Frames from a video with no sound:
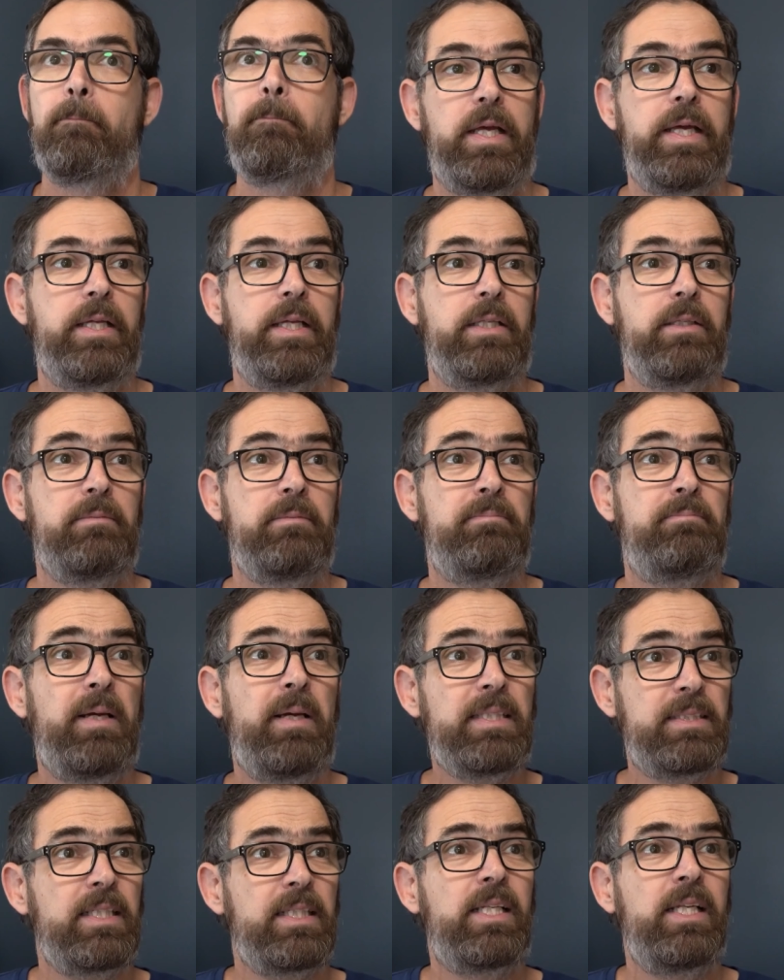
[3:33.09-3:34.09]
And
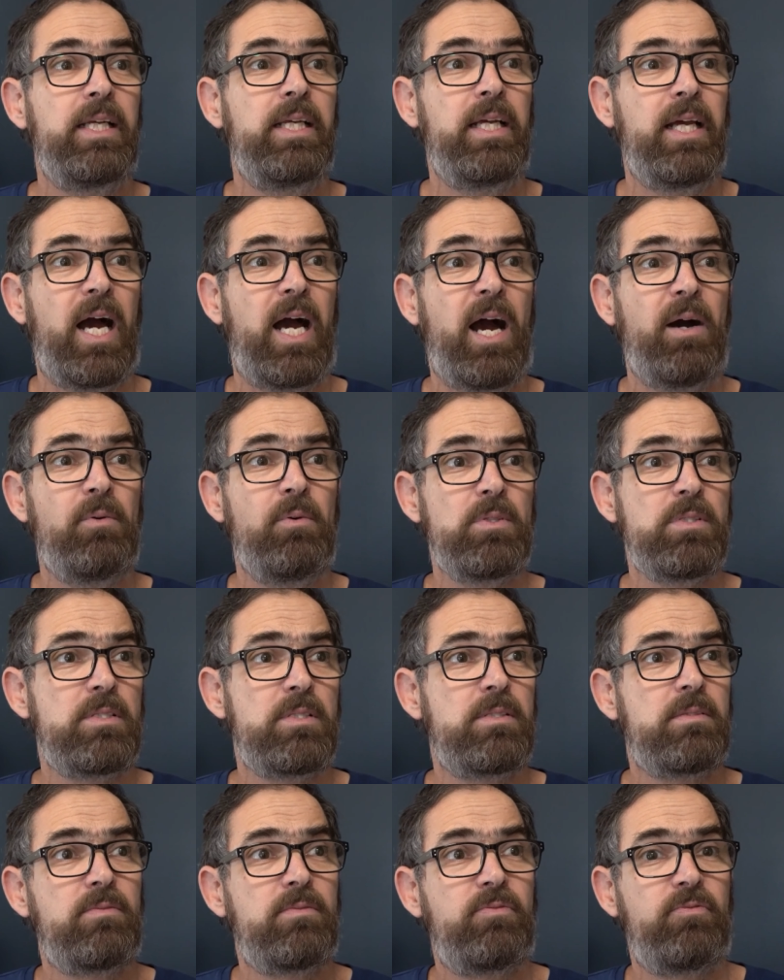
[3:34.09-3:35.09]
basically, I
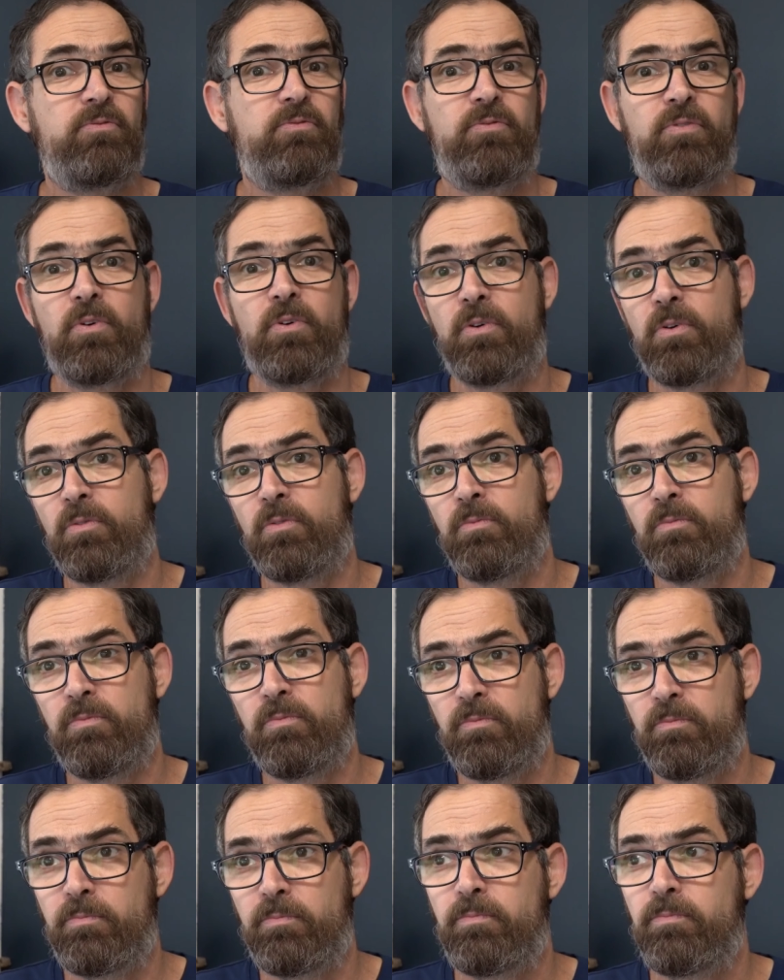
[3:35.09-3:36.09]
was for
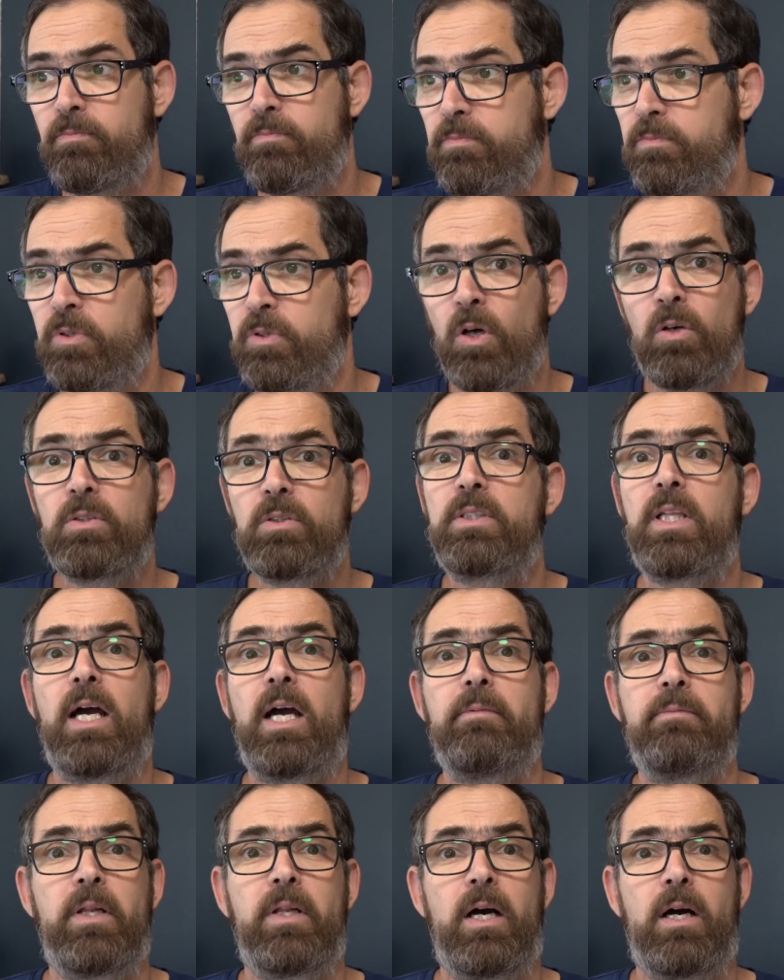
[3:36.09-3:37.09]
a long
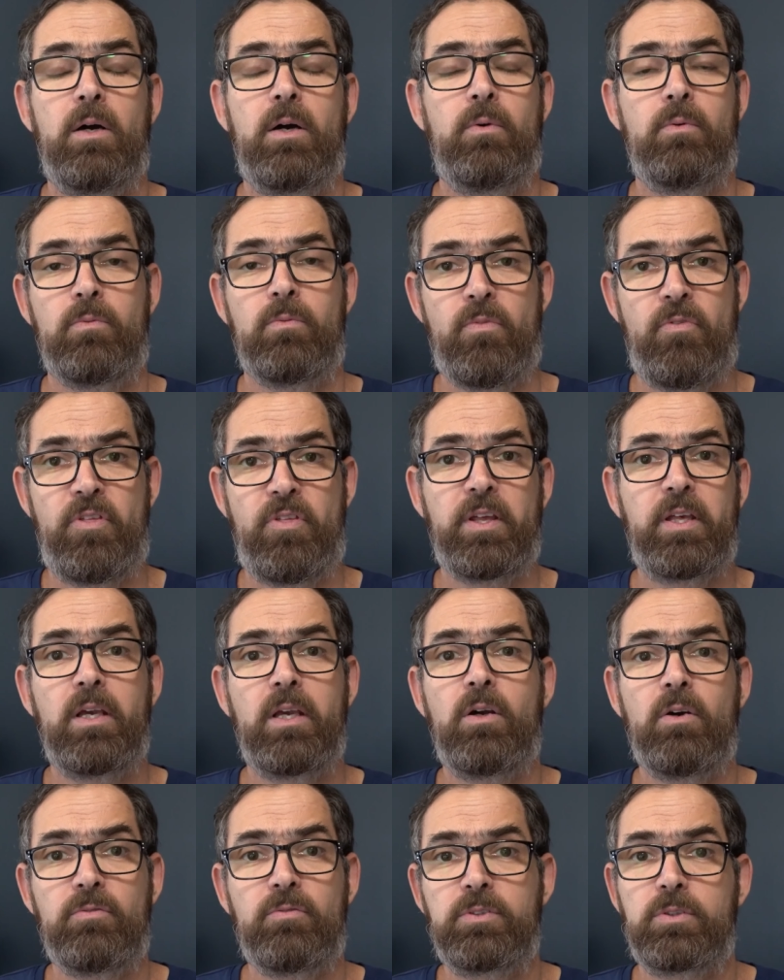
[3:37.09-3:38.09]
time now
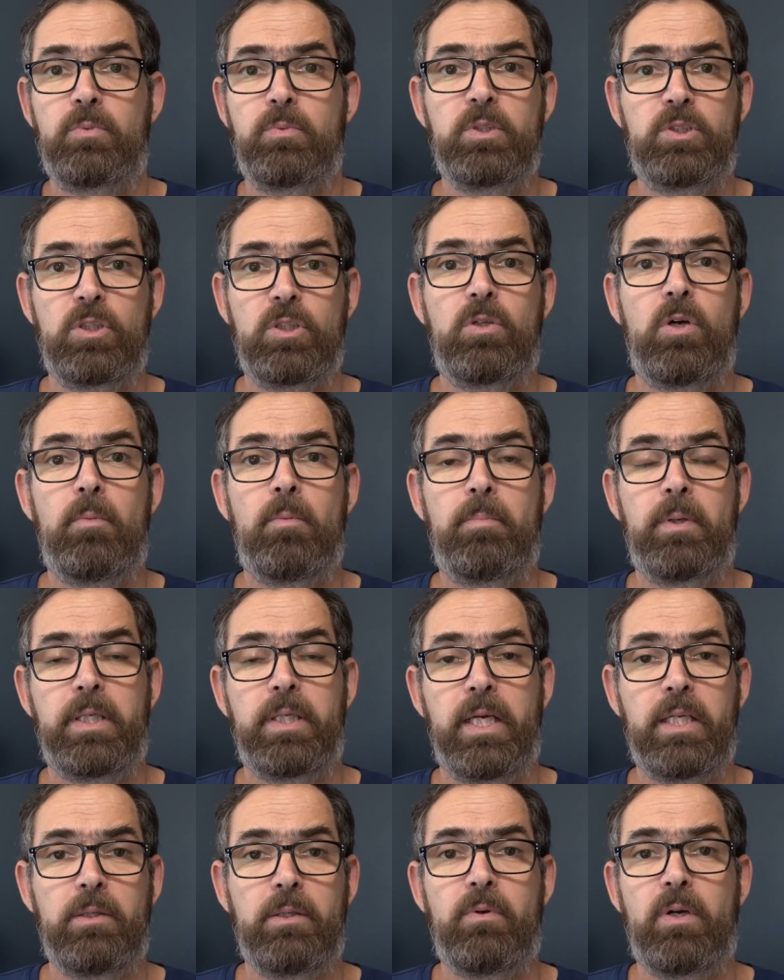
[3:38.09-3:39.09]
thinking of switching
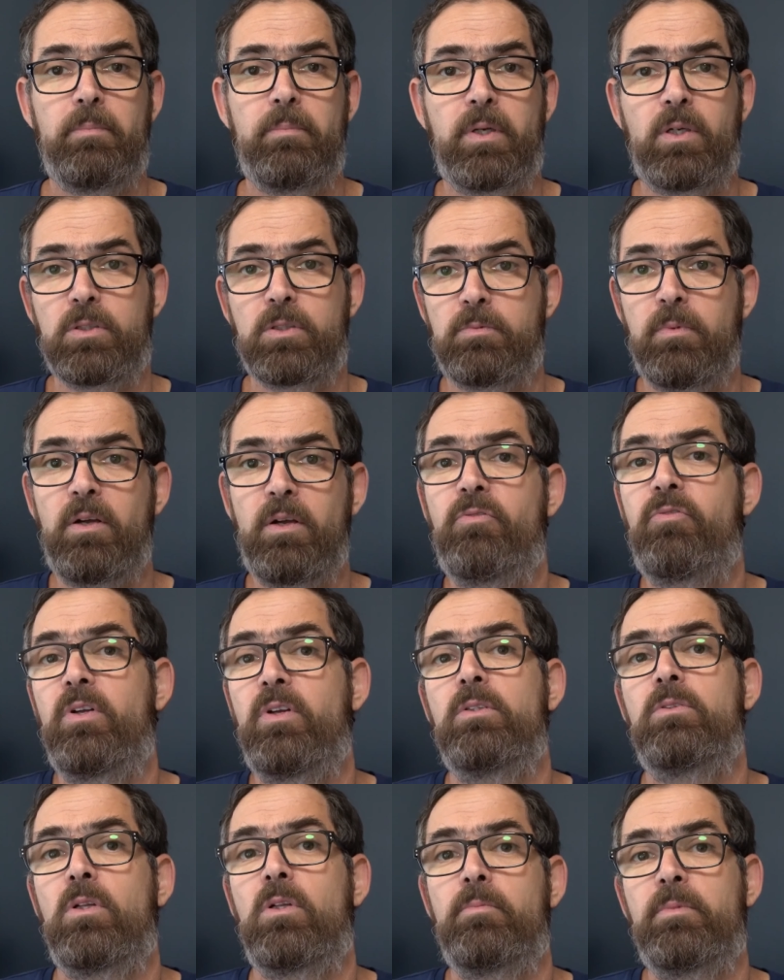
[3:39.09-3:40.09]
company anyway, because my
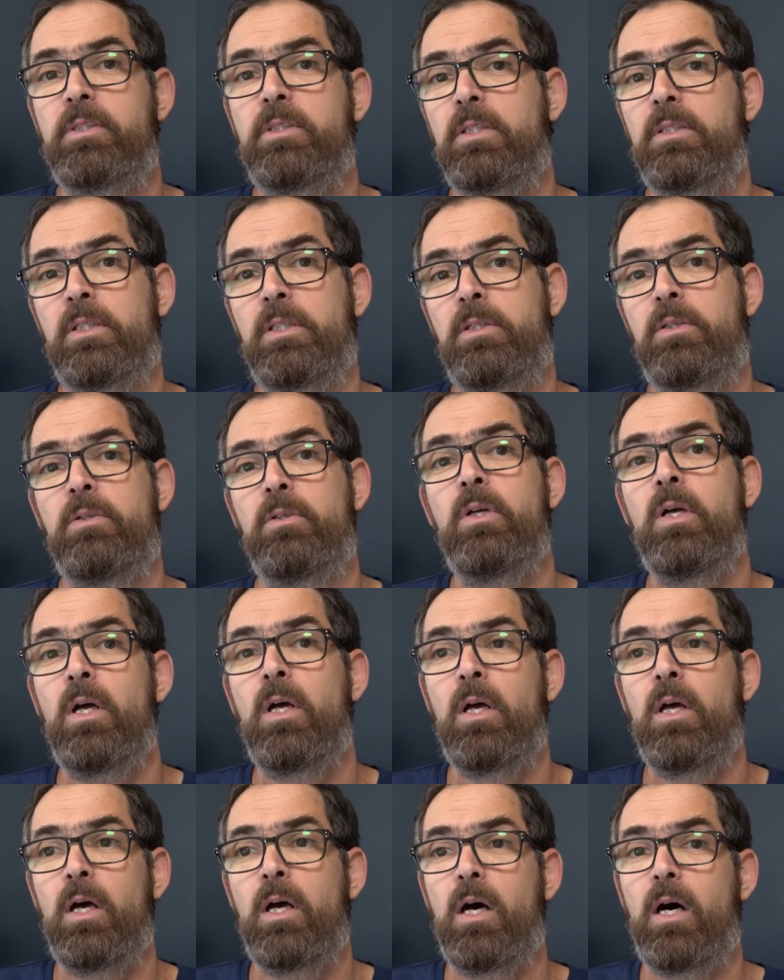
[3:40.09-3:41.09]
friend told me that there are
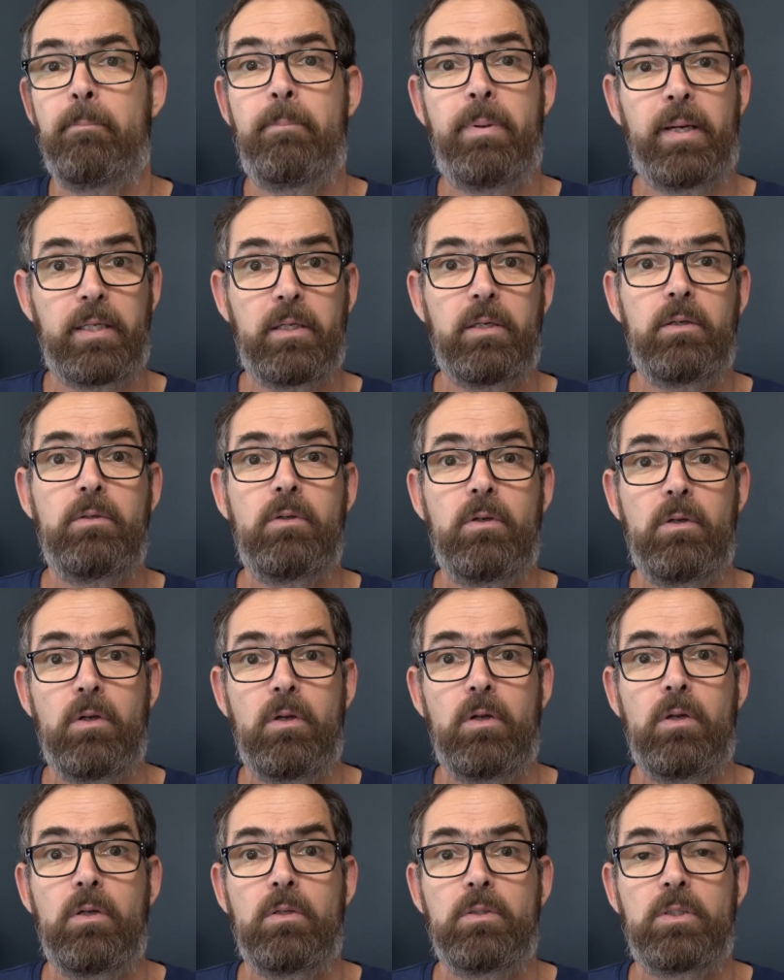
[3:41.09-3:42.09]
better
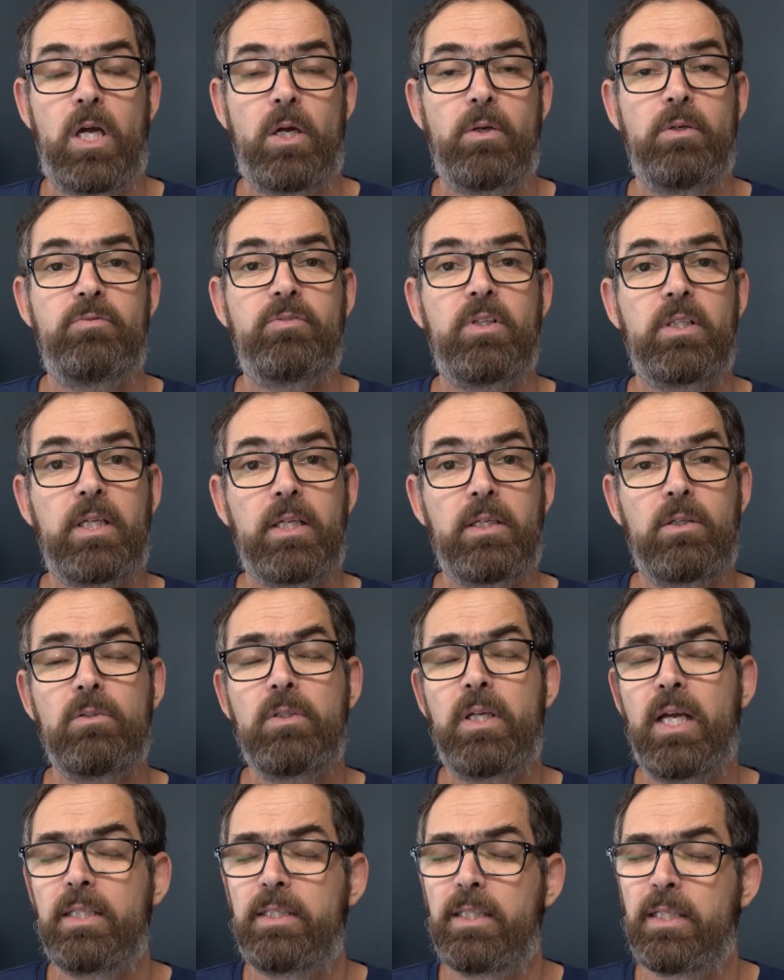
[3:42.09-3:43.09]
tariff that I can
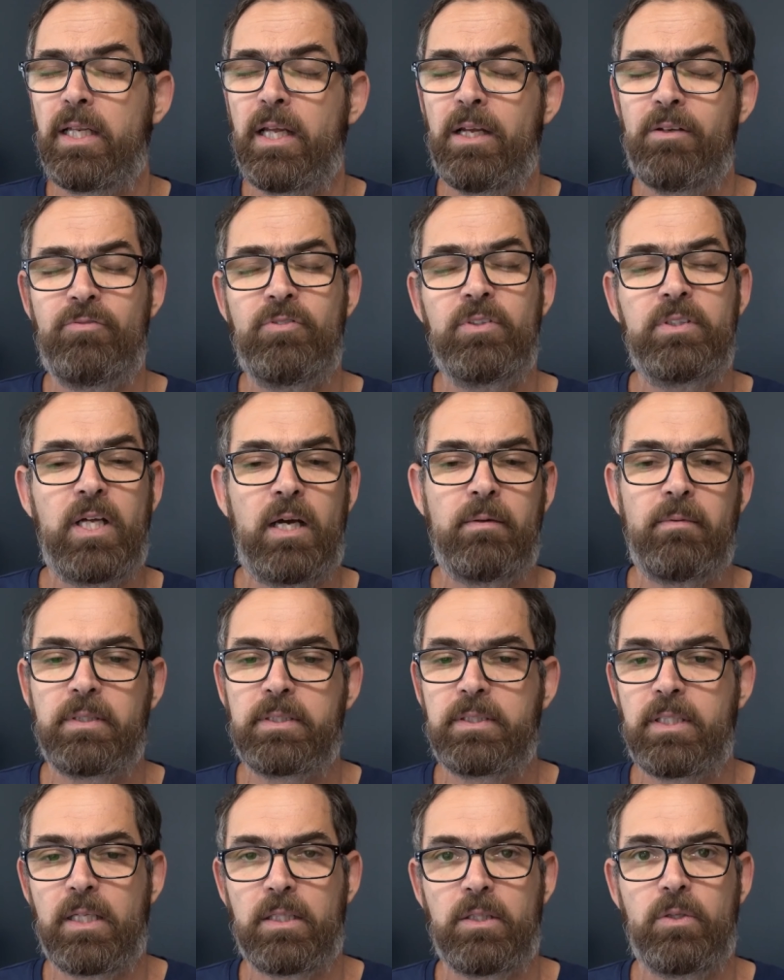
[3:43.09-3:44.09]
get, and every time I
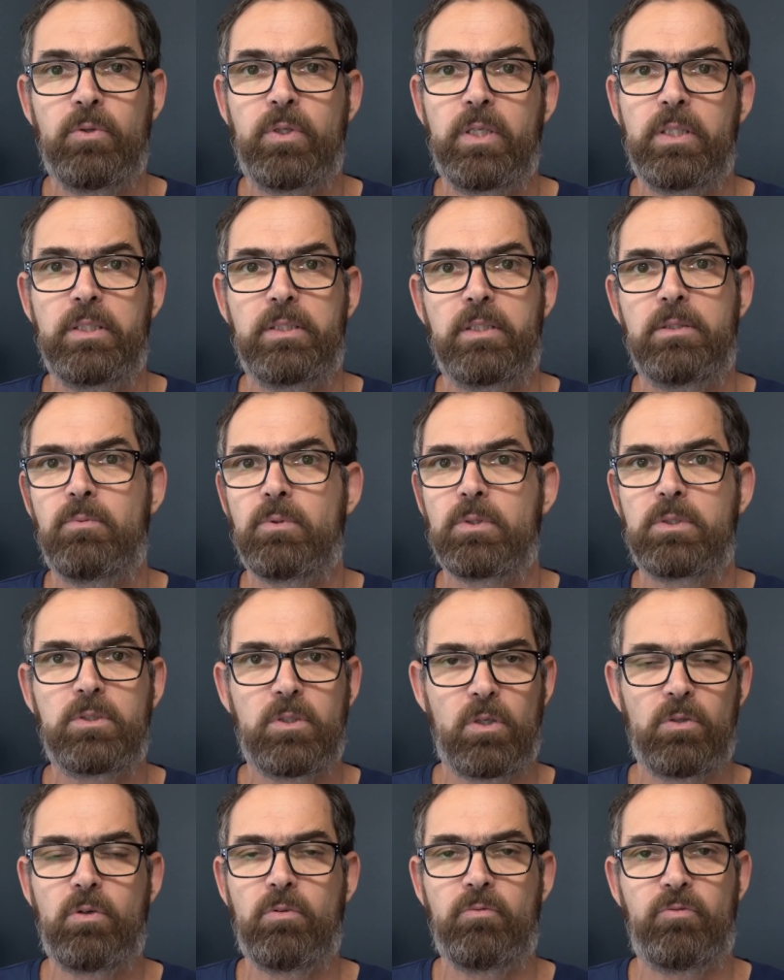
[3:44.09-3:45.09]
start looking at it, it was
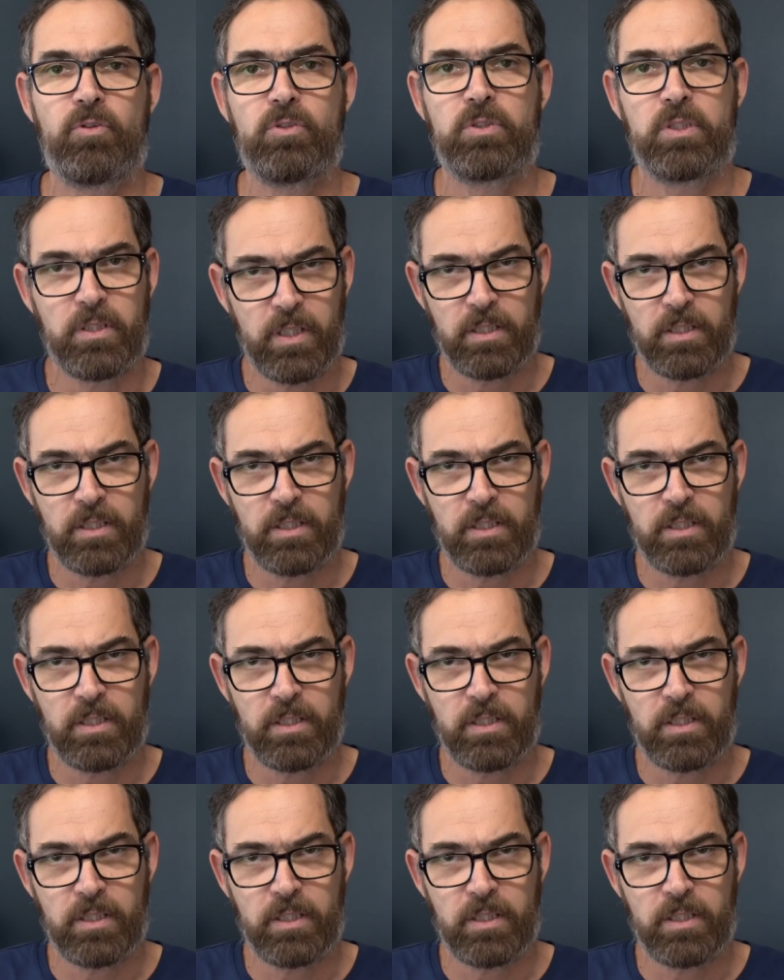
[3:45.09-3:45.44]
so confusing.